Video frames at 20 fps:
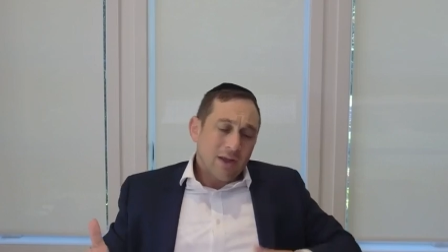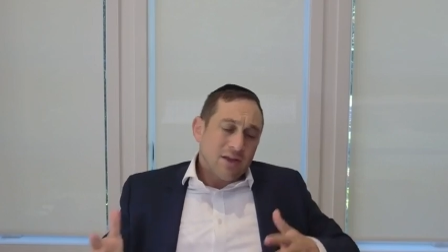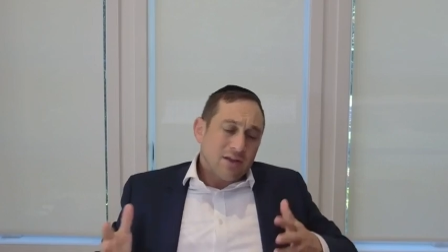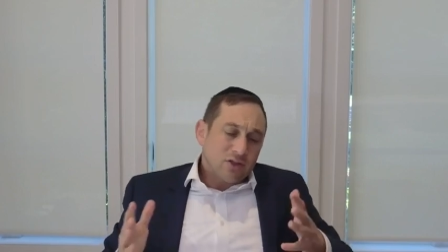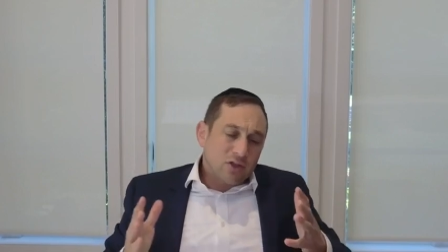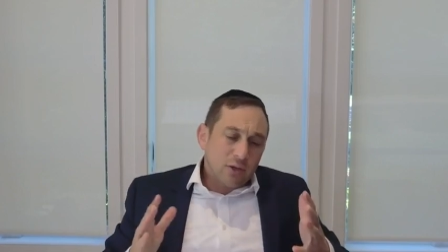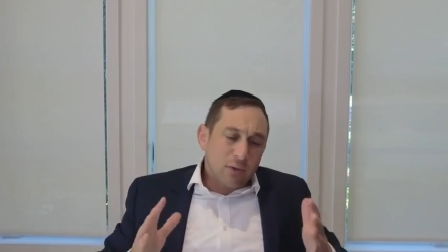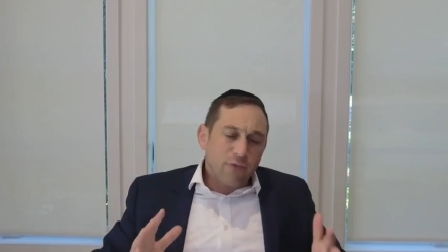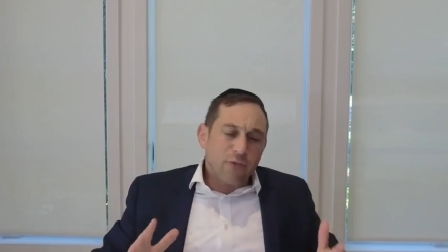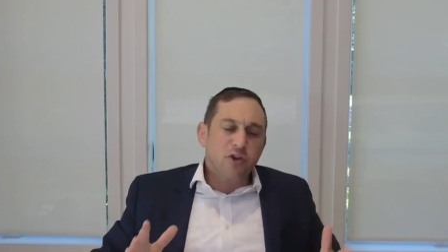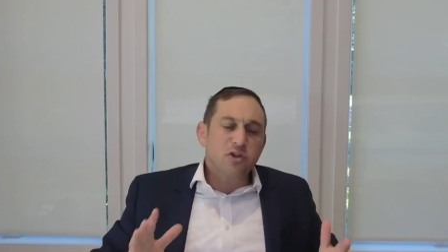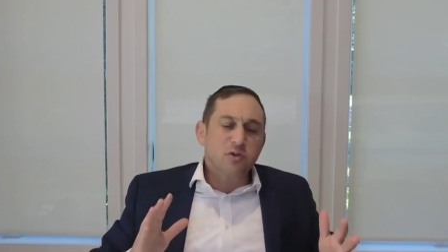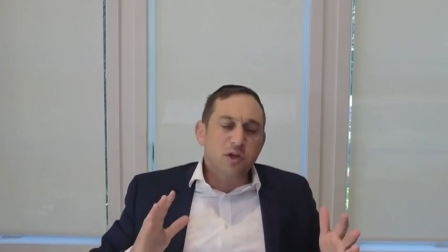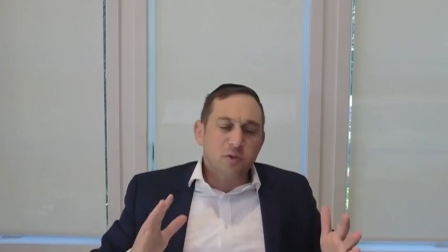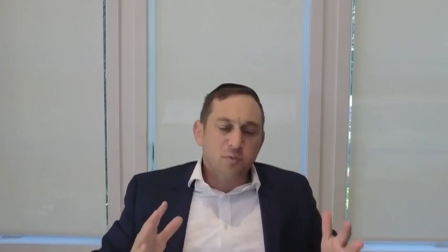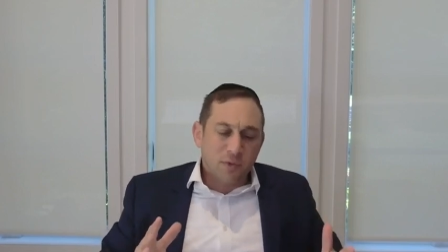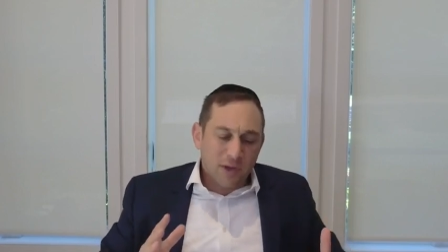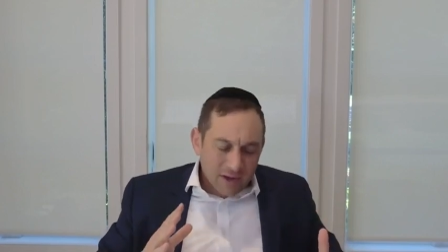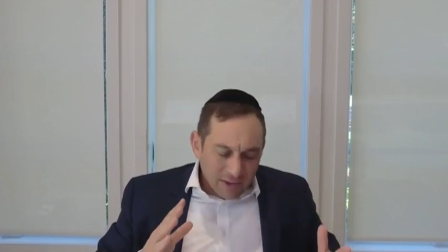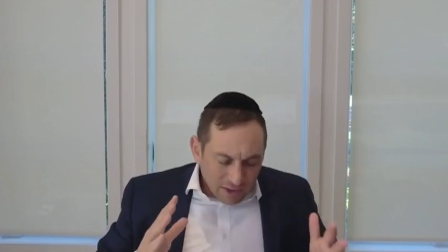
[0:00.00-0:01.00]
So first you
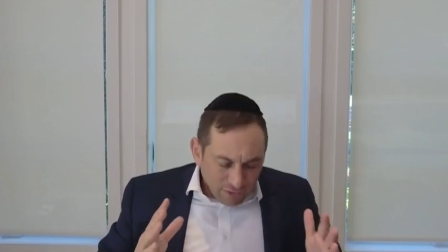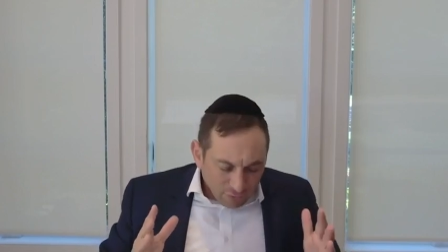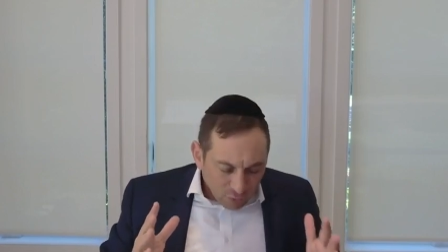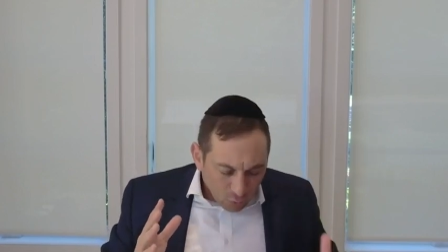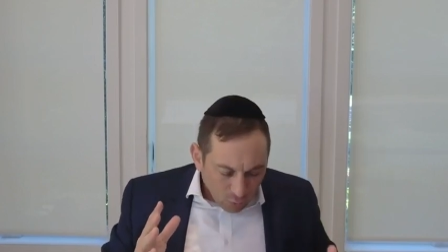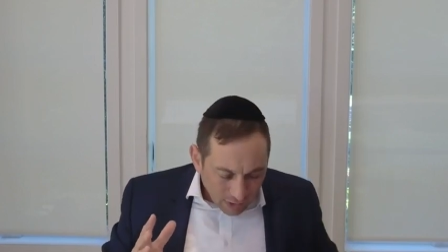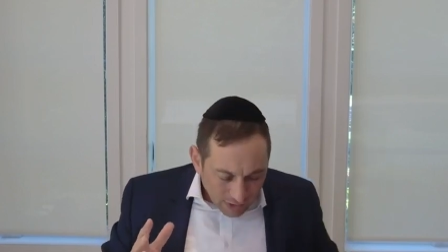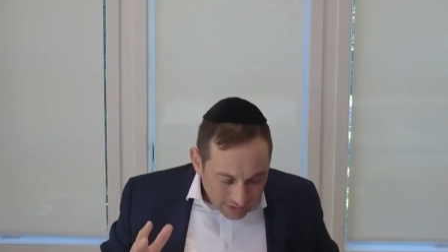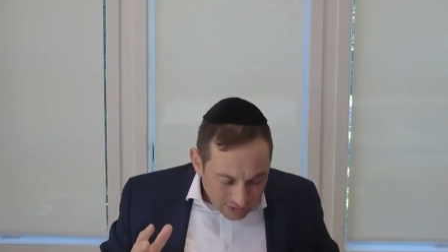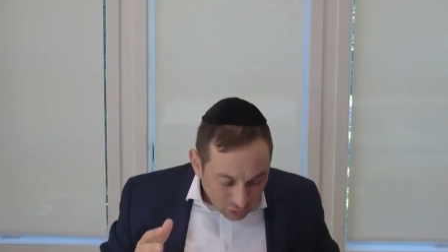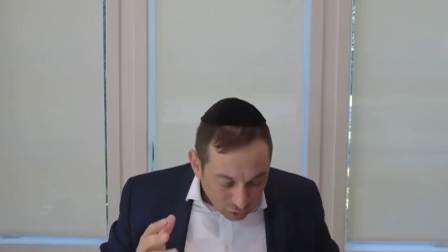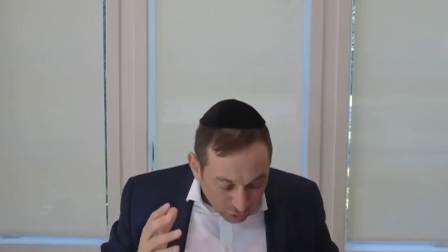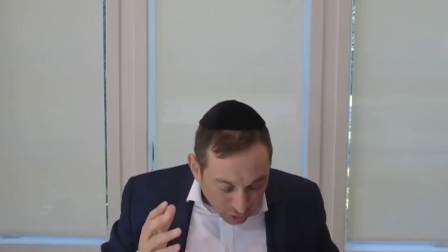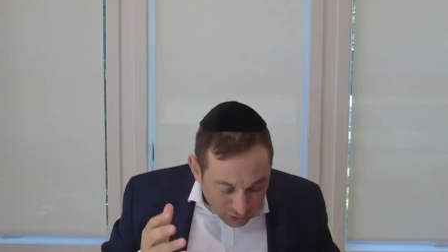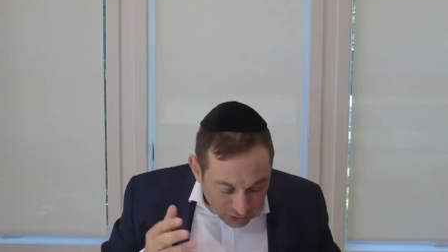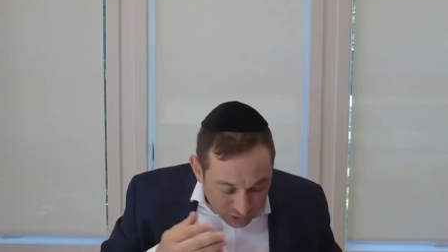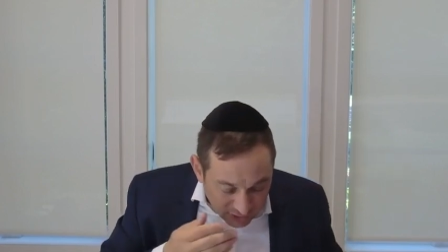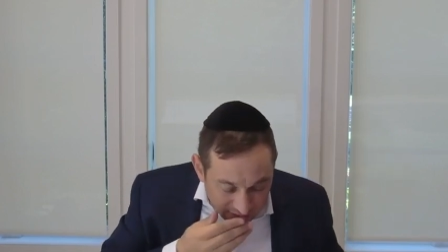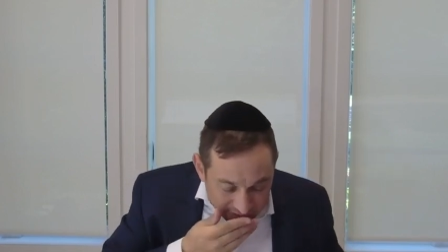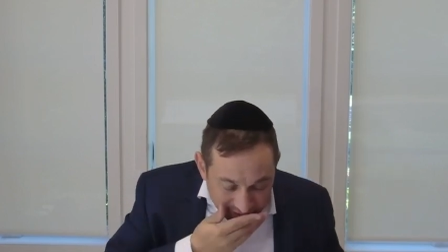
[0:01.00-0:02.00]
can play it different ways. The
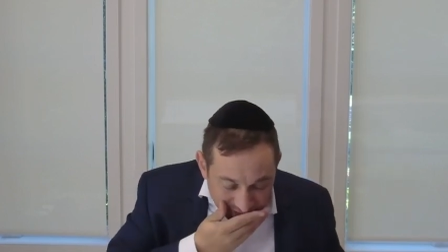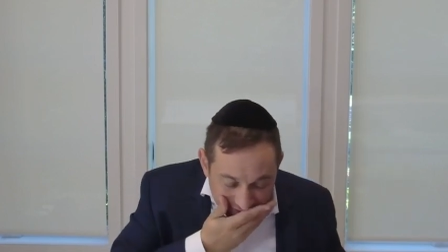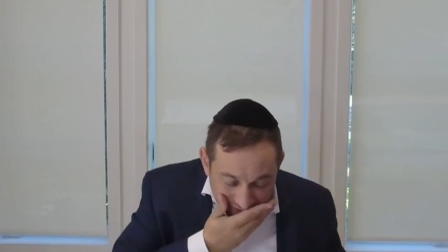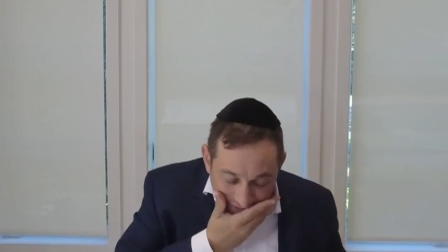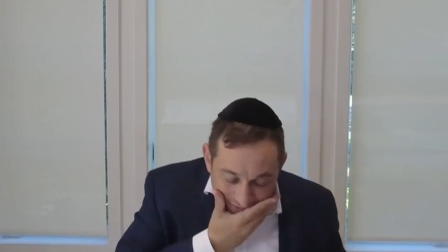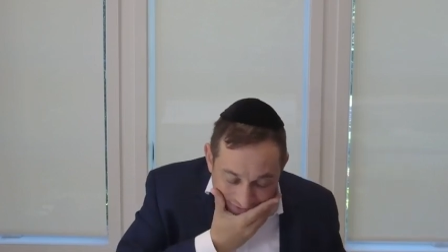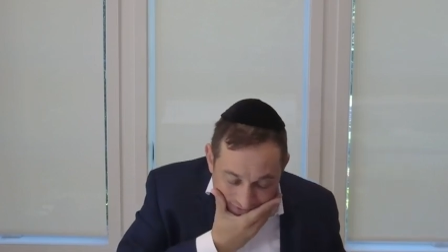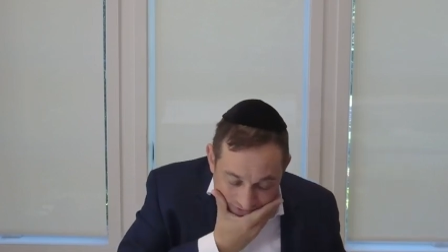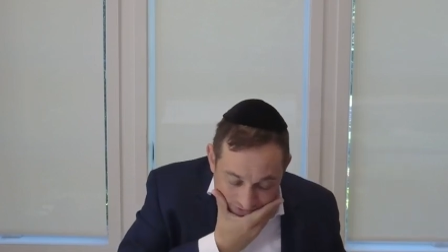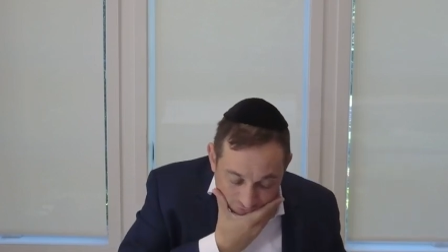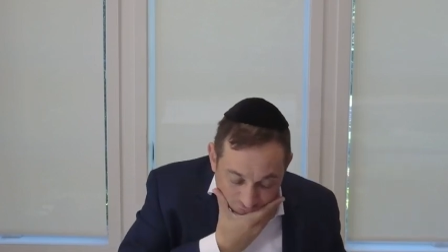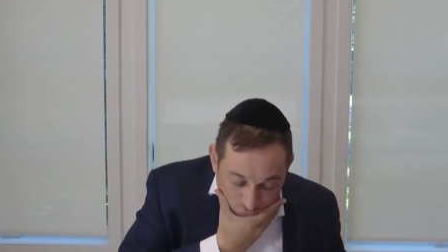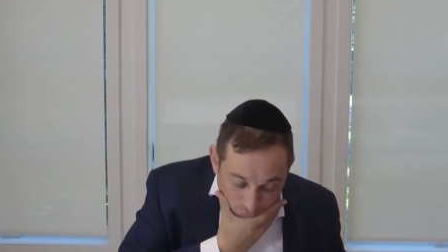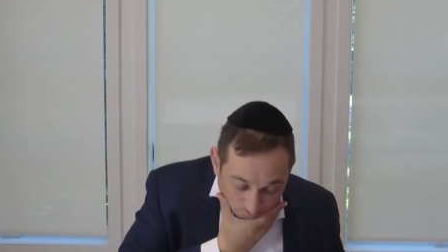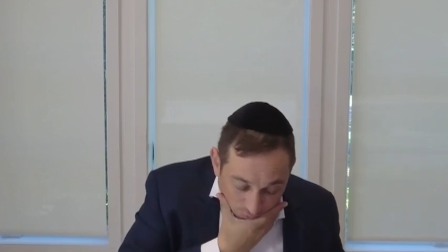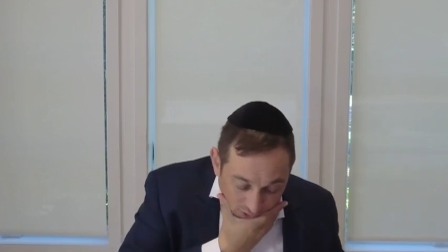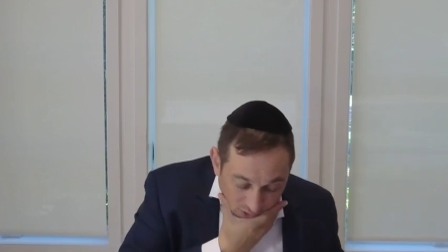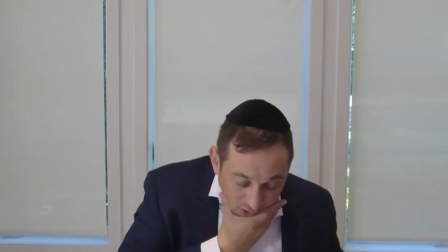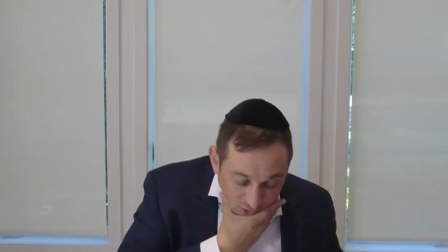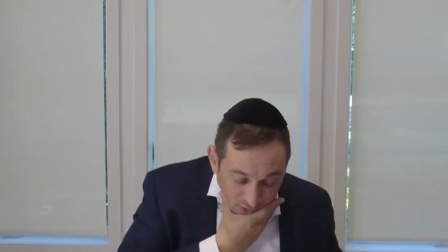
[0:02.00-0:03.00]
Torah says, says a
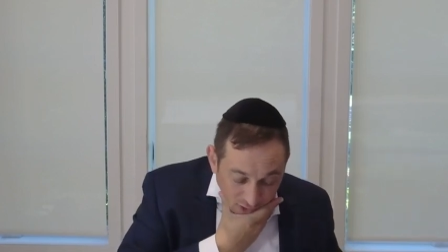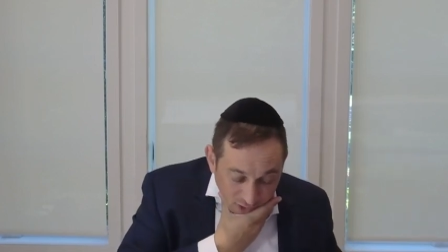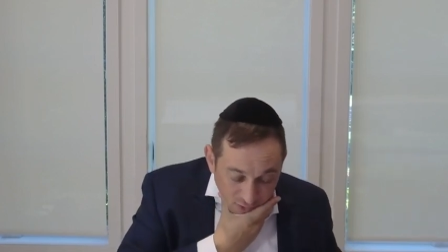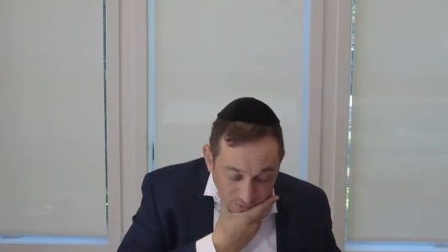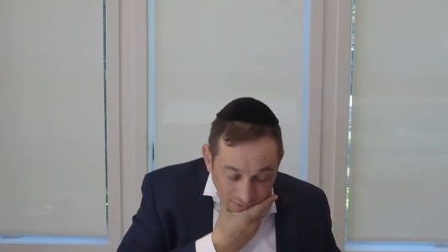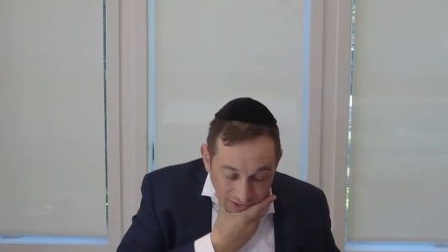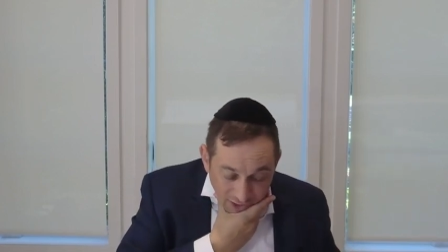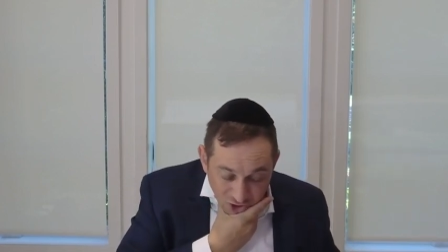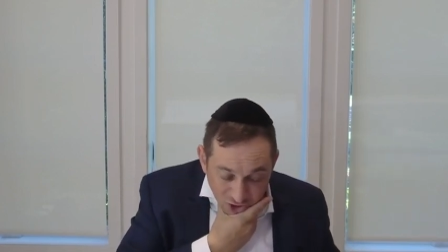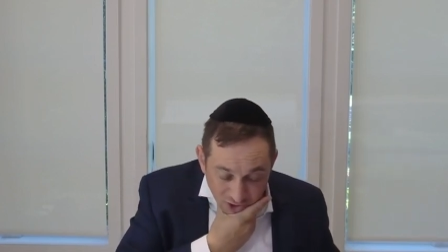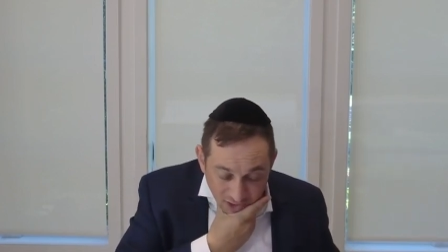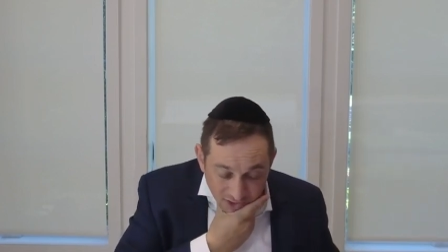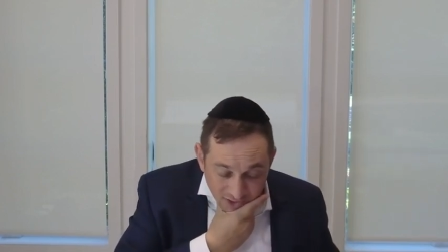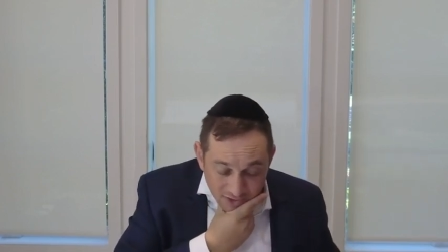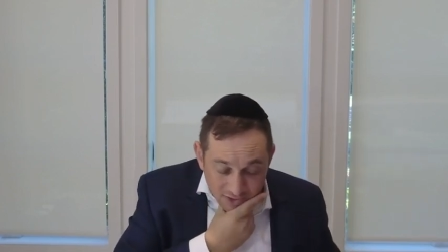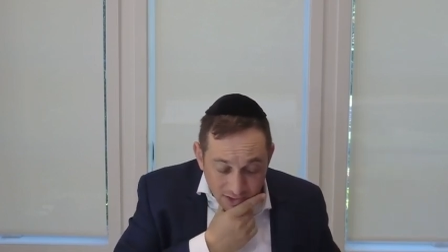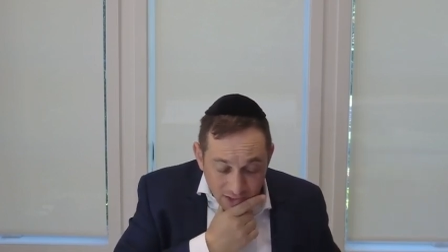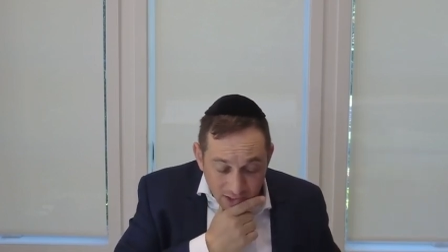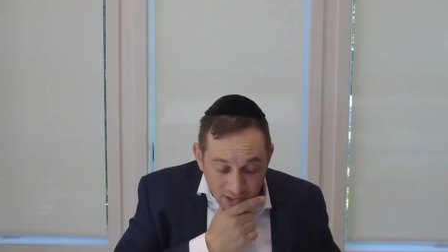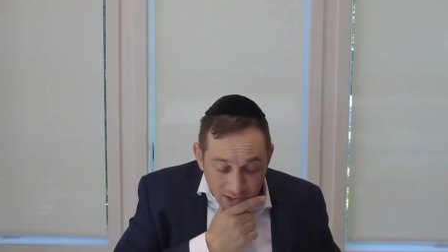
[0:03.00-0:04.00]
few
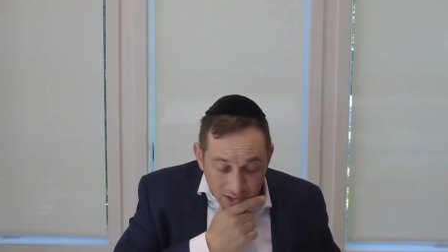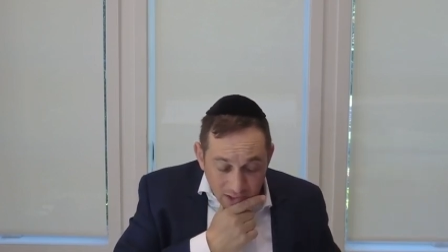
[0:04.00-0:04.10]
explanations